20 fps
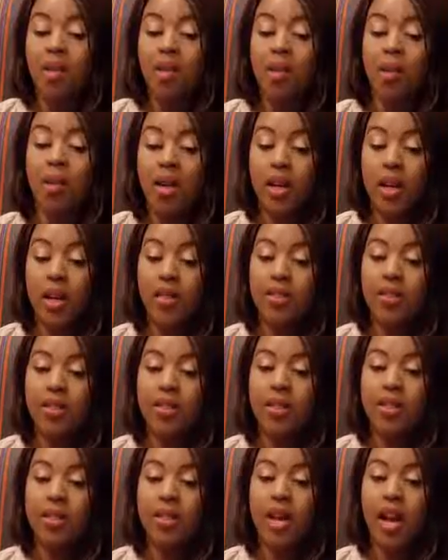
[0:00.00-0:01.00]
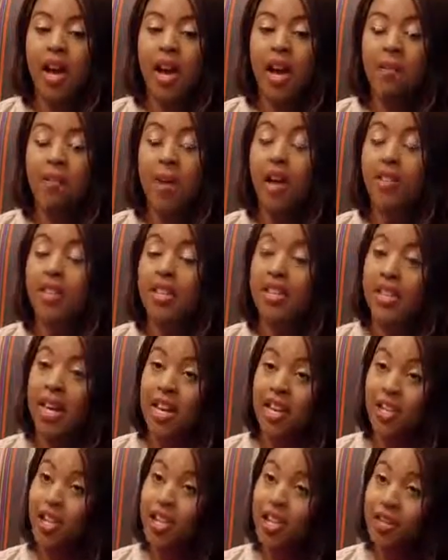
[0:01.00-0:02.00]
So it covers
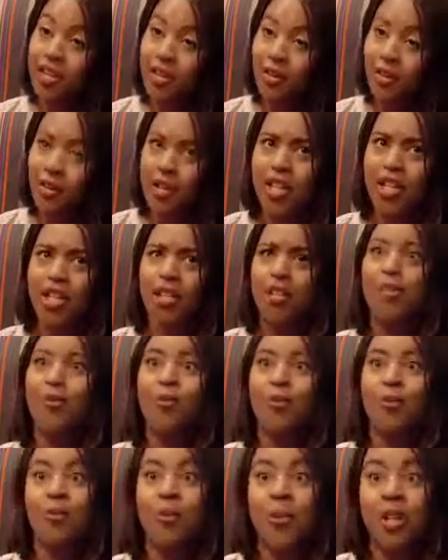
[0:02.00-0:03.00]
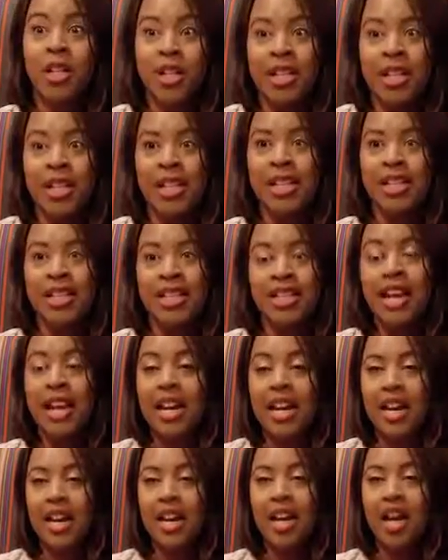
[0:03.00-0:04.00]
authentication, which is really
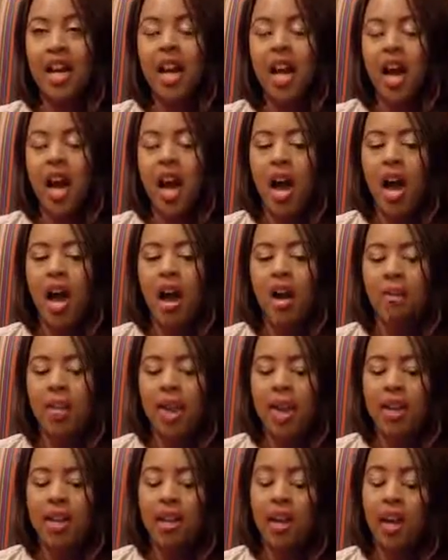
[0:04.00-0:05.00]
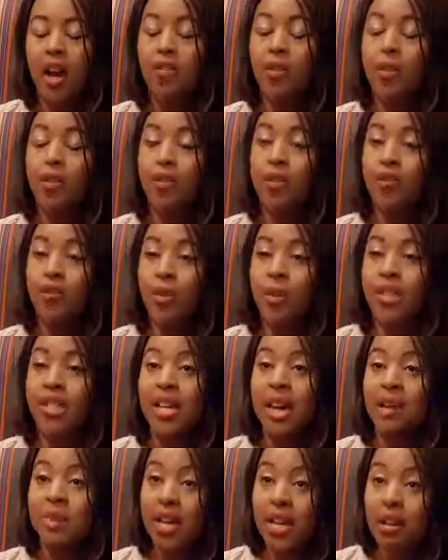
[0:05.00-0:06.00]
exciting. It covers the
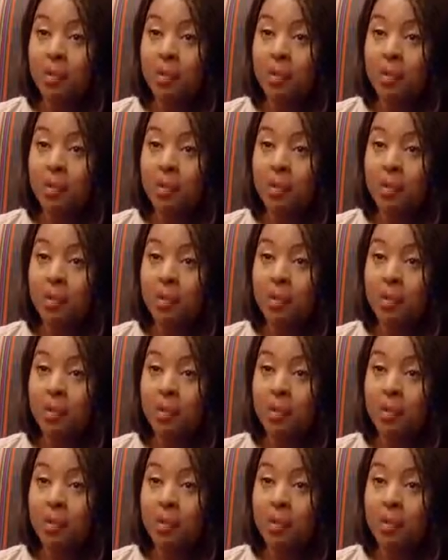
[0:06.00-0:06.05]
real-time